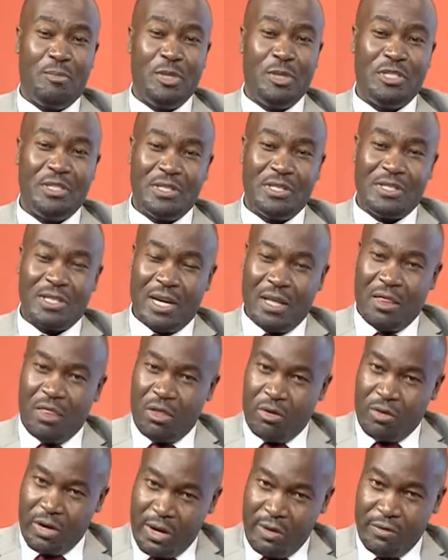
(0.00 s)
business can't
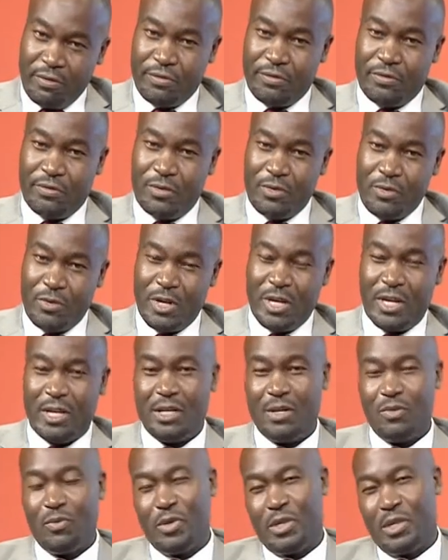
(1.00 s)
thrive
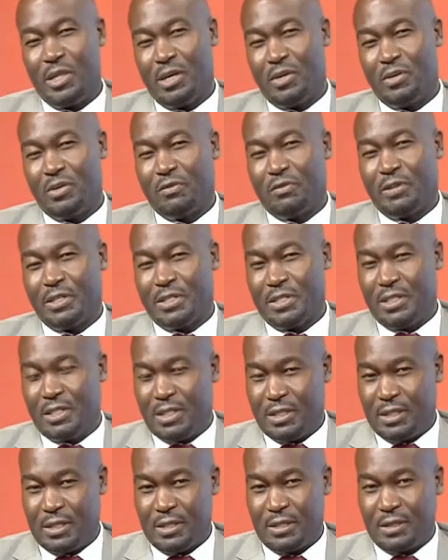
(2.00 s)
really without
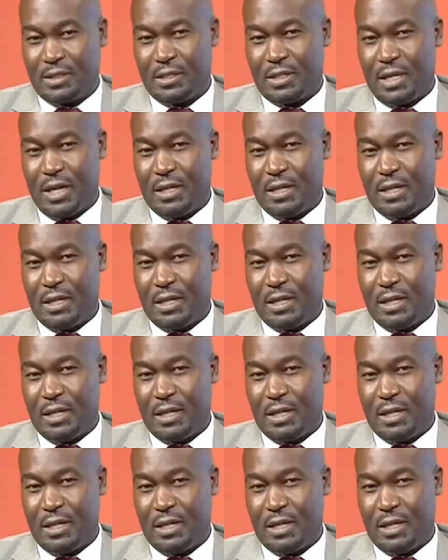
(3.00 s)
facilitators,